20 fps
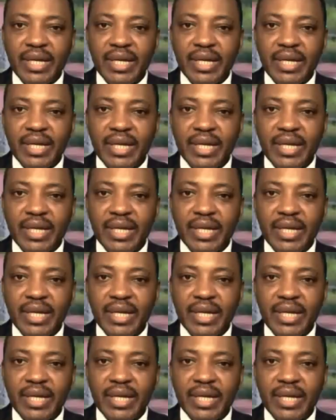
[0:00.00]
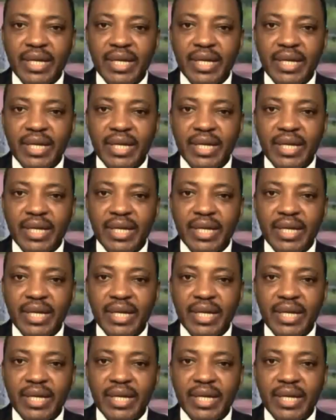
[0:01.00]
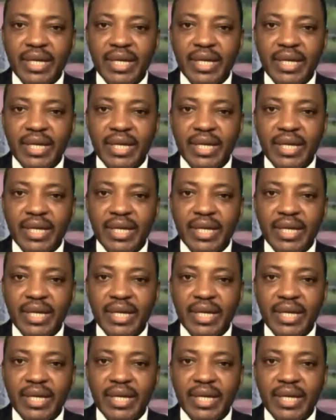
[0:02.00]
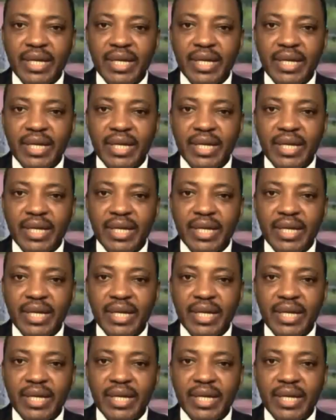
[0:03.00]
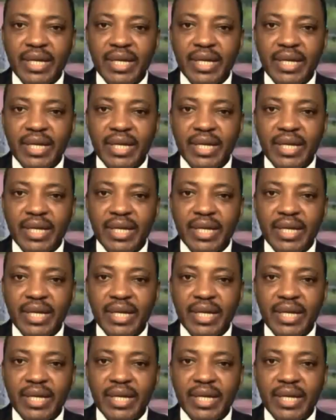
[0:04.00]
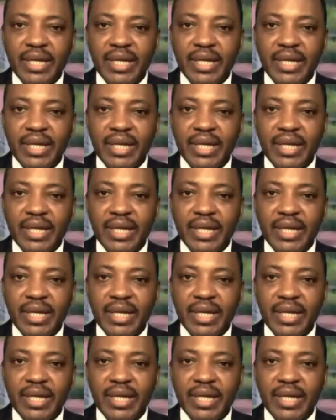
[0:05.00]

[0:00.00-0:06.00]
[no speech]